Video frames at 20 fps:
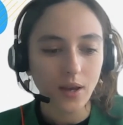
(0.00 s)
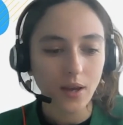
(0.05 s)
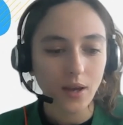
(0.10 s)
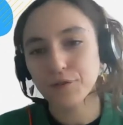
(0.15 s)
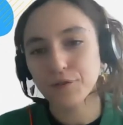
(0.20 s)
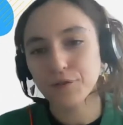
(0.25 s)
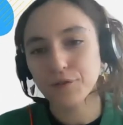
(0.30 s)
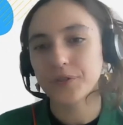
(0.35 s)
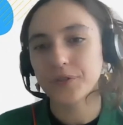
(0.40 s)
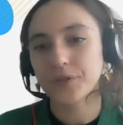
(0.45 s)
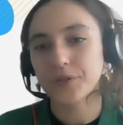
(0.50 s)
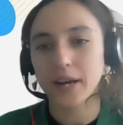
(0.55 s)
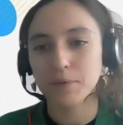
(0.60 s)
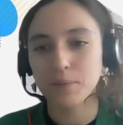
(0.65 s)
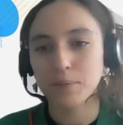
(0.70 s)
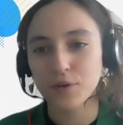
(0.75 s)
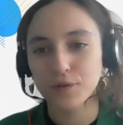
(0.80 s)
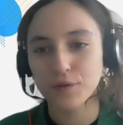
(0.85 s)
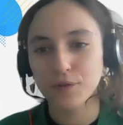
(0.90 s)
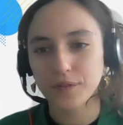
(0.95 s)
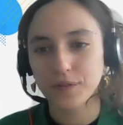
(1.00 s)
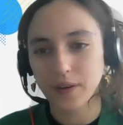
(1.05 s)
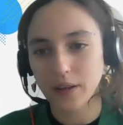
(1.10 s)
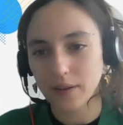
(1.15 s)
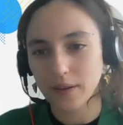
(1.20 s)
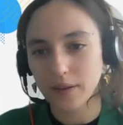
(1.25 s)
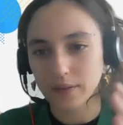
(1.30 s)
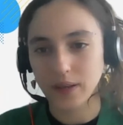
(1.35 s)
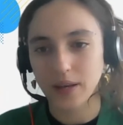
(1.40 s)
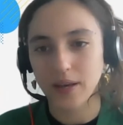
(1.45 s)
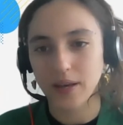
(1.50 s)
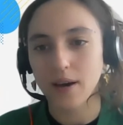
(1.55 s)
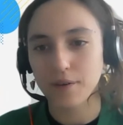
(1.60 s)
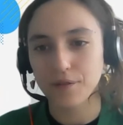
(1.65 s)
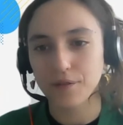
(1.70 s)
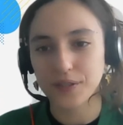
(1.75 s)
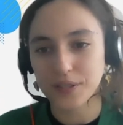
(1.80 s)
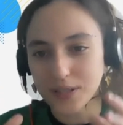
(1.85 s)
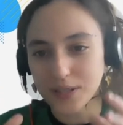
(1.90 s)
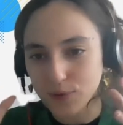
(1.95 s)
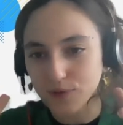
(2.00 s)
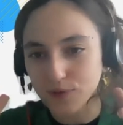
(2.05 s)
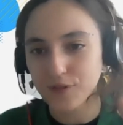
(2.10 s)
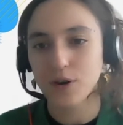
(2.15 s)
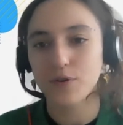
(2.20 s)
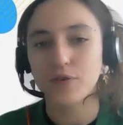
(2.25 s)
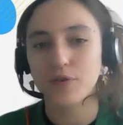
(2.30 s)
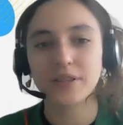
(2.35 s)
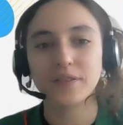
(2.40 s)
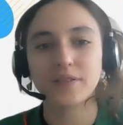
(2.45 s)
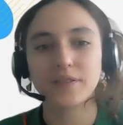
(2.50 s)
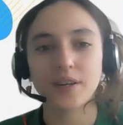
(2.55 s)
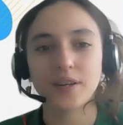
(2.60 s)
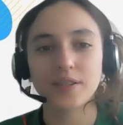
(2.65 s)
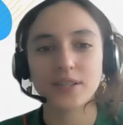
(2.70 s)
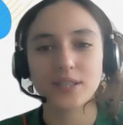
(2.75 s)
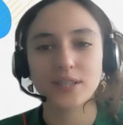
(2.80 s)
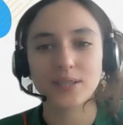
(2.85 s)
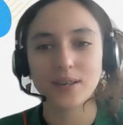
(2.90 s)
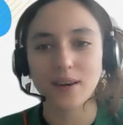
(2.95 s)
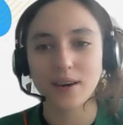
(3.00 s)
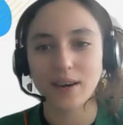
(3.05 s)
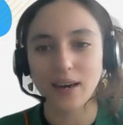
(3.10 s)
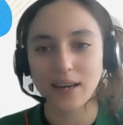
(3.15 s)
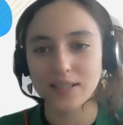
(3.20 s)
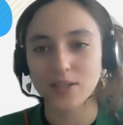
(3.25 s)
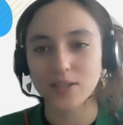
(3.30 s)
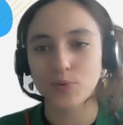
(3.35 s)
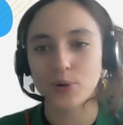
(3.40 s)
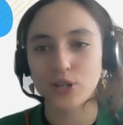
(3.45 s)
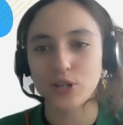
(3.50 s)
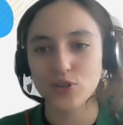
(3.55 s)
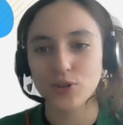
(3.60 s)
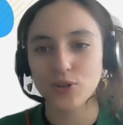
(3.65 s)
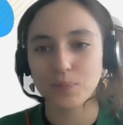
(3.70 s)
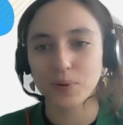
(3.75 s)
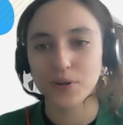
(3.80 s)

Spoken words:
after 9 months, they have this very intense acceleration